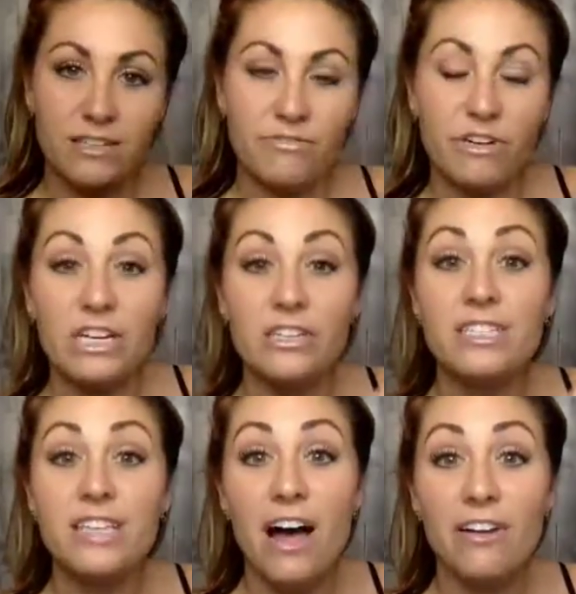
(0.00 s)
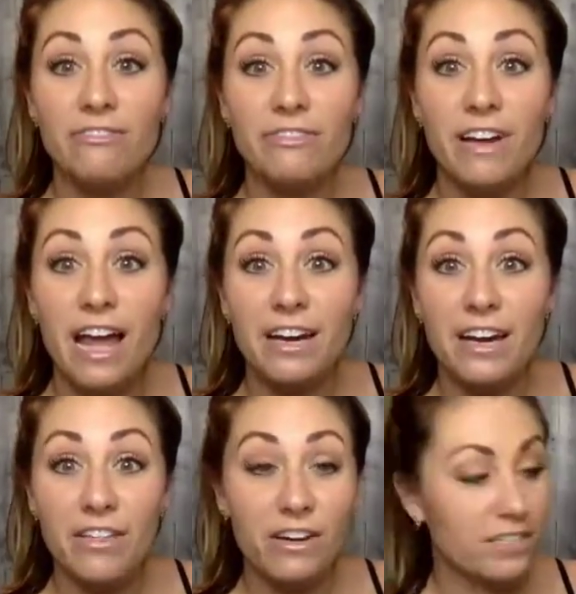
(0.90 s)
for yourself and
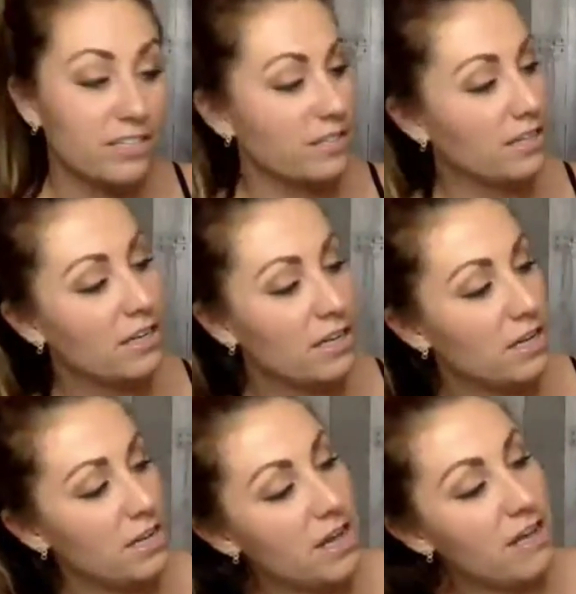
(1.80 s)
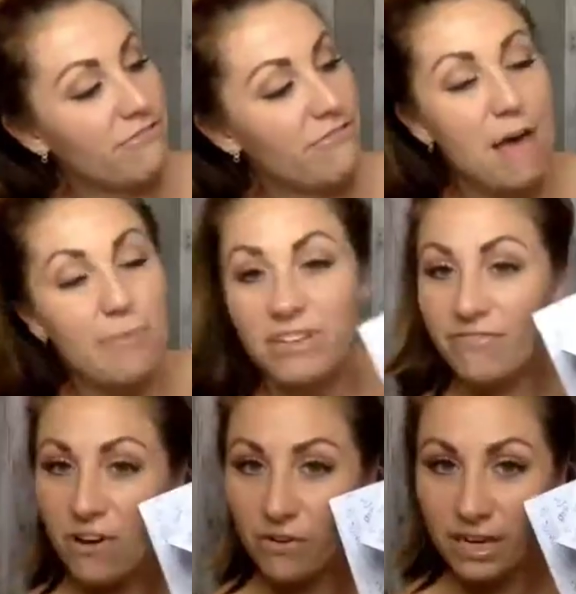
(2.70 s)
others. Family
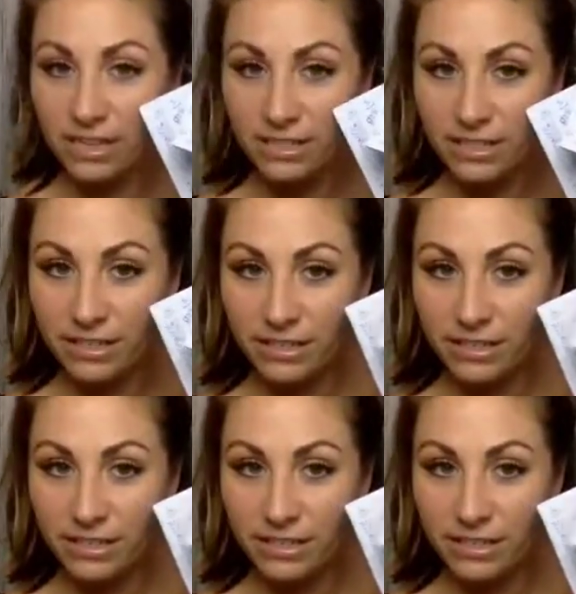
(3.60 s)
focus.